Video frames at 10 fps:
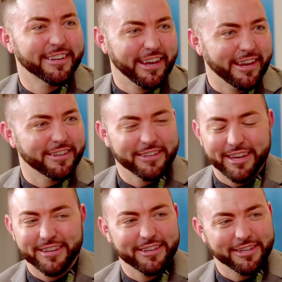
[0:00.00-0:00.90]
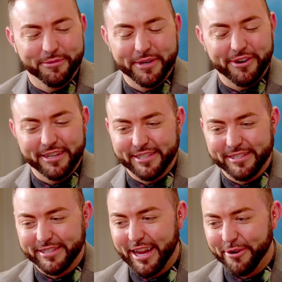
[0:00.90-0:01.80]
Yeah, it'll be crazy to
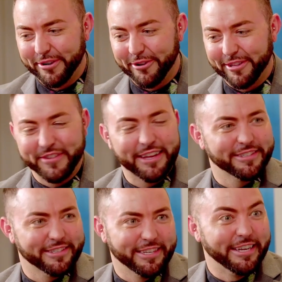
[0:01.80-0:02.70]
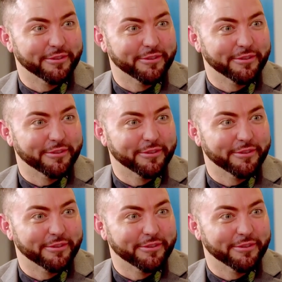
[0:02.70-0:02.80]
see how it all advances in a year